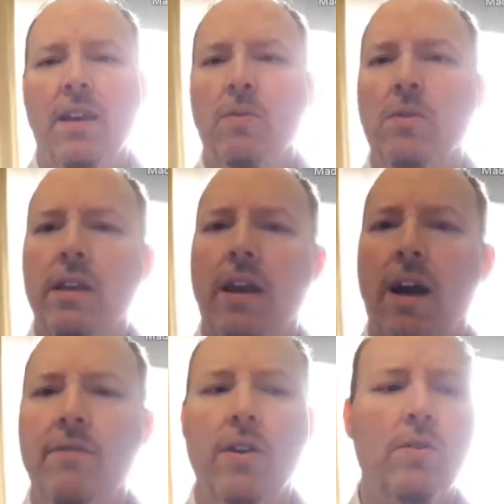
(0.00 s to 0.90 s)
One thing
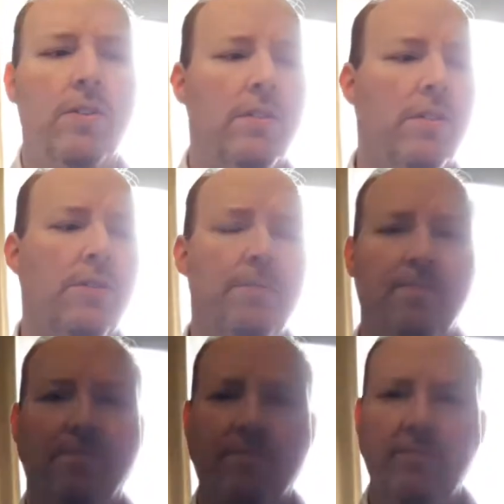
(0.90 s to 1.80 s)
I've noticed too
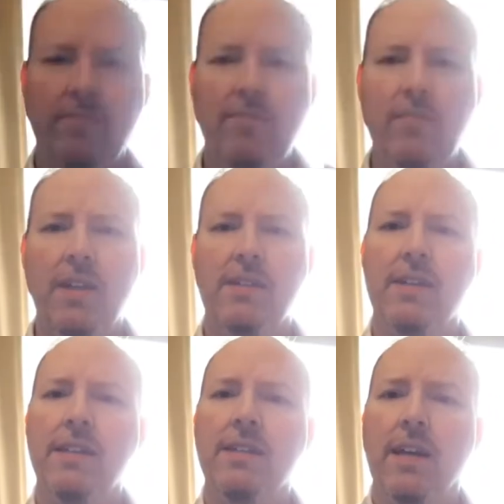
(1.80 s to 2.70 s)
is
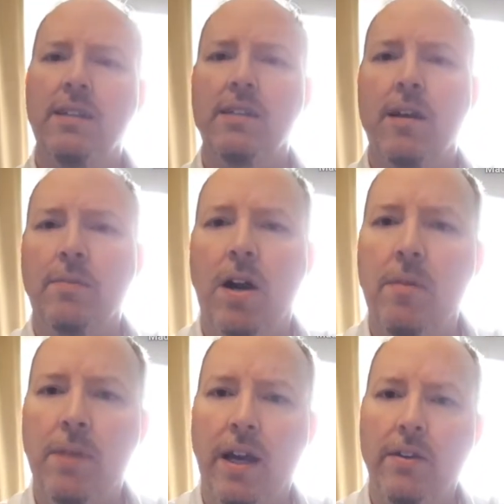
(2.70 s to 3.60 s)
things kind of stop
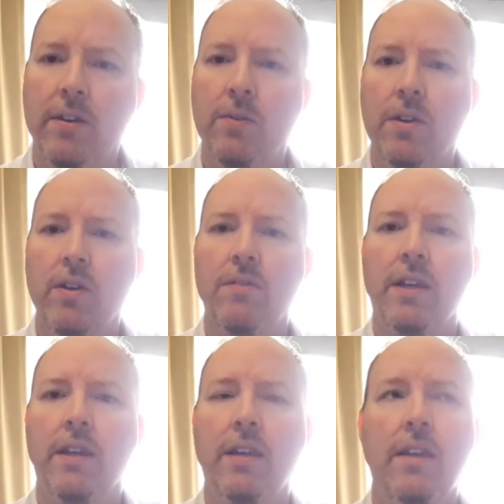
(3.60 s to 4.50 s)
compounding when you go
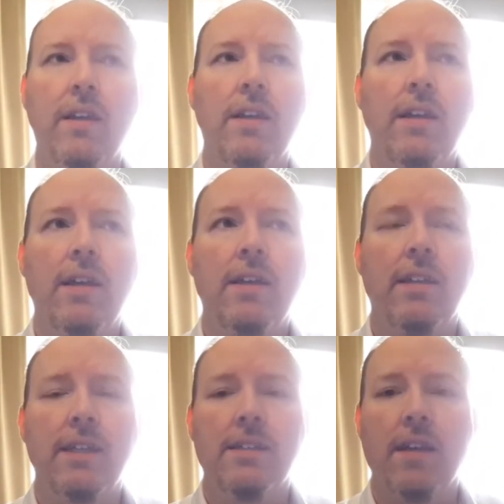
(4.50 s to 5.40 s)
vegan.
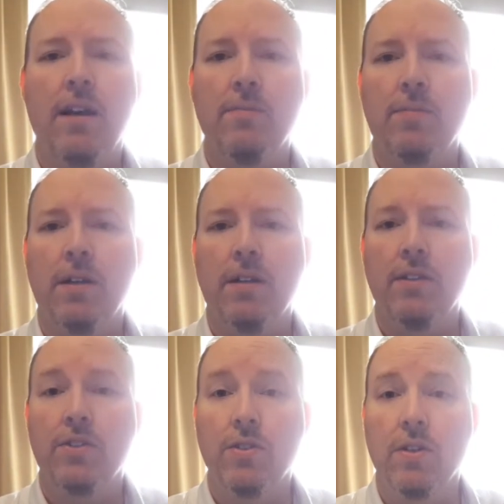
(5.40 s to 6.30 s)
They stop the
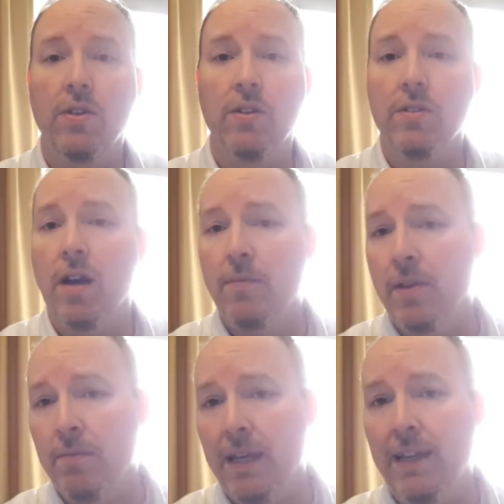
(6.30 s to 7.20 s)
sugar on top of
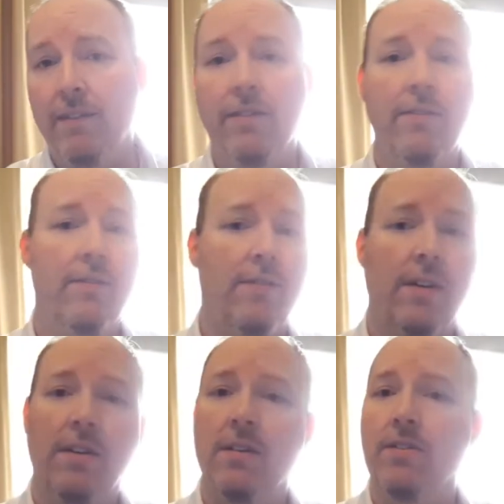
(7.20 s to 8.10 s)
the meat,
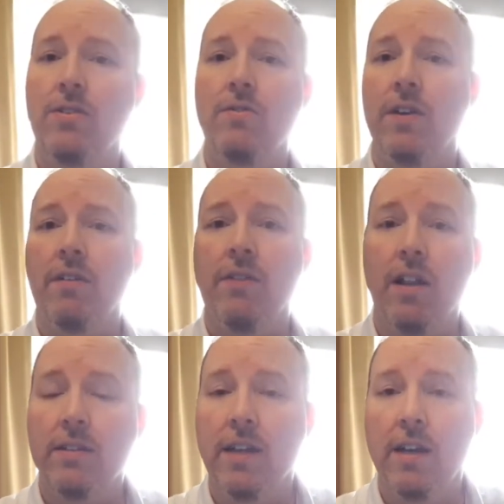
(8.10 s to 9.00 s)
two very
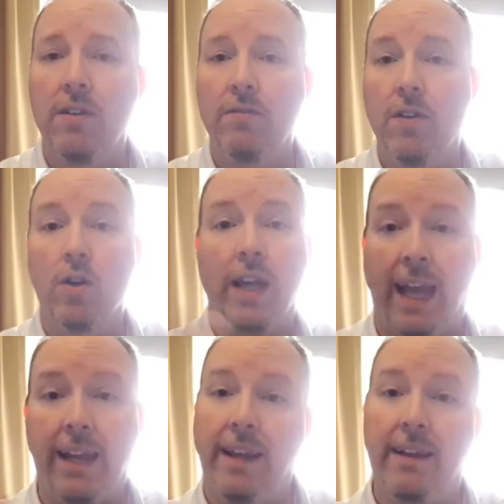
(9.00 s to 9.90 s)
volatile,
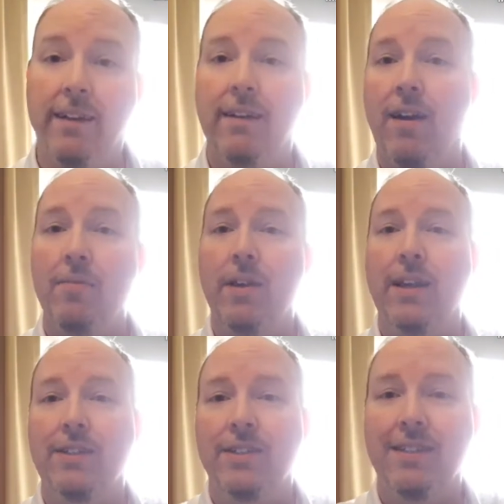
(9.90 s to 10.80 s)
volcanic
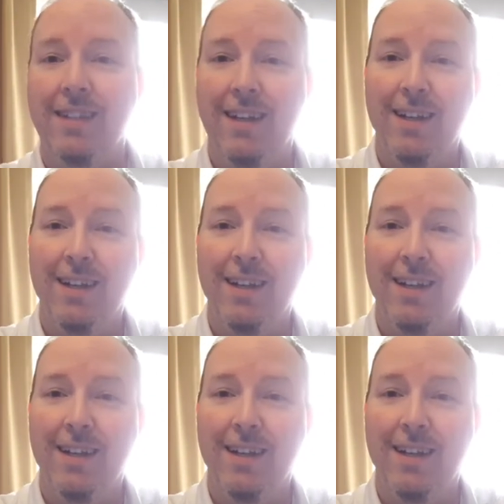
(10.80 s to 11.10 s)
combinations.